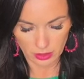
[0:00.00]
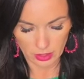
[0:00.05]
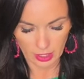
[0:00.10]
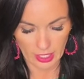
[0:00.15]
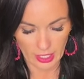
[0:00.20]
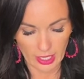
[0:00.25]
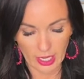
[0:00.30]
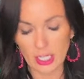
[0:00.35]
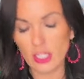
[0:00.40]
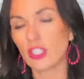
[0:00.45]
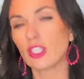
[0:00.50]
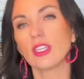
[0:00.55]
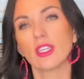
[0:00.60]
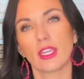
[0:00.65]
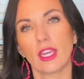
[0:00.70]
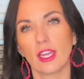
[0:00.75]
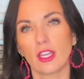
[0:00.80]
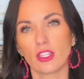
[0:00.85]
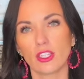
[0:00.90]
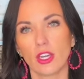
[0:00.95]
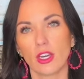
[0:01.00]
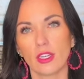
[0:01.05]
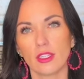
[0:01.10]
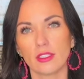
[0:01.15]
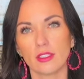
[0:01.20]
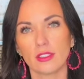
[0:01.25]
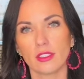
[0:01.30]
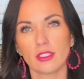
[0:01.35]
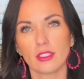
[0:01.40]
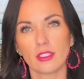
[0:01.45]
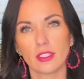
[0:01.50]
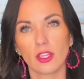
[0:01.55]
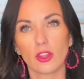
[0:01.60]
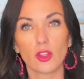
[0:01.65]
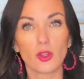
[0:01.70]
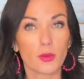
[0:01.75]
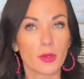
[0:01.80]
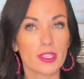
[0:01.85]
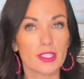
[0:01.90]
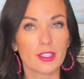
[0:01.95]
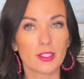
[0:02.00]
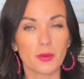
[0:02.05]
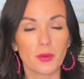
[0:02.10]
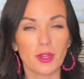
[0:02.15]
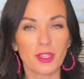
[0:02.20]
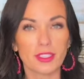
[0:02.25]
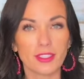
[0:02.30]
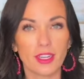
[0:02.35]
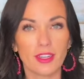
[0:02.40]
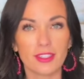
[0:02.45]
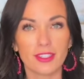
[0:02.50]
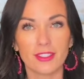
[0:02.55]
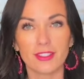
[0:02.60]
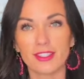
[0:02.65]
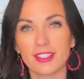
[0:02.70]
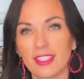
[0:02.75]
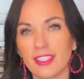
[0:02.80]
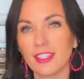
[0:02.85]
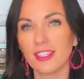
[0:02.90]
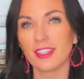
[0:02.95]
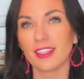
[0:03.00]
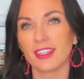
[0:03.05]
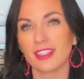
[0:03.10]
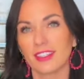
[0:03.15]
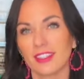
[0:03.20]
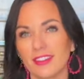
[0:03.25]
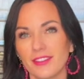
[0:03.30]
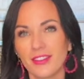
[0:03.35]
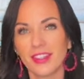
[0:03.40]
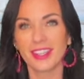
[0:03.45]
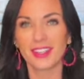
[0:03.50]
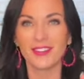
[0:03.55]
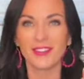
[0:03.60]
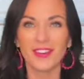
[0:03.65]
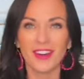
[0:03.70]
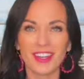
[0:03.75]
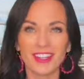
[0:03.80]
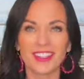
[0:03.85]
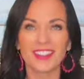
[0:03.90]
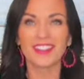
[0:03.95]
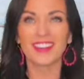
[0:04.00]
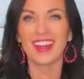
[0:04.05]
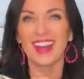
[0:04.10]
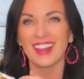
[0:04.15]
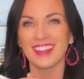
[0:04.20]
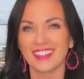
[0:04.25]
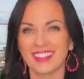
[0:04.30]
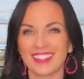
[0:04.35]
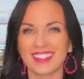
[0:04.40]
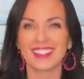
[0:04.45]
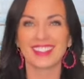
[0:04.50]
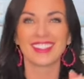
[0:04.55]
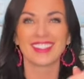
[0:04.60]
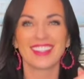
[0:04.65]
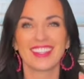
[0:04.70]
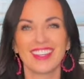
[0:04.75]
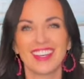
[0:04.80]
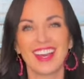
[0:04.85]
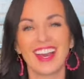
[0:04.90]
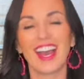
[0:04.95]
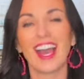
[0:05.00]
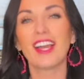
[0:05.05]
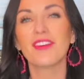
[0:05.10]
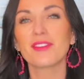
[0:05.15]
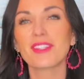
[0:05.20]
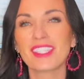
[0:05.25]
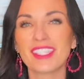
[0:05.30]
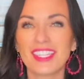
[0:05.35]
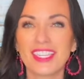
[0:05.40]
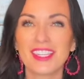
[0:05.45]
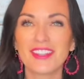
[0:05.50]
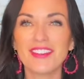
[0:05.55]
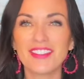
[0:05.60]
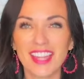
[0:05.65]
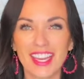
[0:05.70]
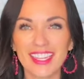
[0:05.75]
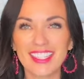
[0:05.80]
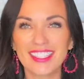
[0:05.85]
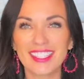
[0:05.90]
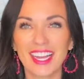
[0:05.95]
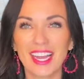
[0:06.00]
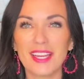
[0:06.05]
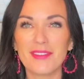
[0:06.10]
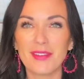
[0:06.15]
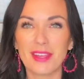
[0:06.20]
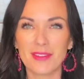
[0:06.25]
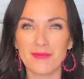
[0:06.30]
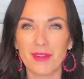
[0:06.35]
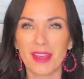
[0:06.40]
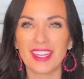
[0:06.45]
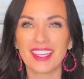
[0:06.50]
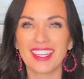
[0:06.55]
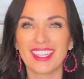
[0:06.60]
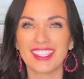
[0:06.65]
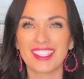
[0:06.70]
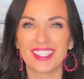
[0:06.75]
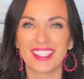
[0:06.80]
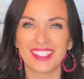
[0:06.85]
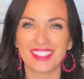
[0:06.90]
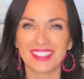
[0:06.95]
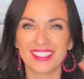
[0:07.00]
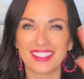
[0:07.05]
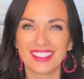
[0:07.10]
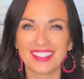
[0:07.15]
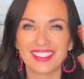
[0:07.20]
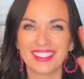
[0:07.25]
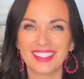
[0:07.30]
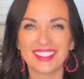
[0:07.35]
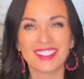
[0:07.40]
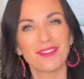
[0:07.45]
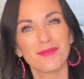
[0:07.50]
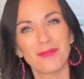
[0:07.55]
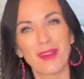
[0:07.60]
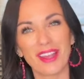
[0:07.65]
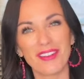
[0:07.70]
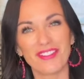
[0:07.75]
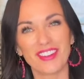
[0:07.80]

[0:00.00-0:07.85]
And in case you didn't catch on, the reason they're walking tacos, see look, we can walk around. I will see you next time in my kitchen. Bye,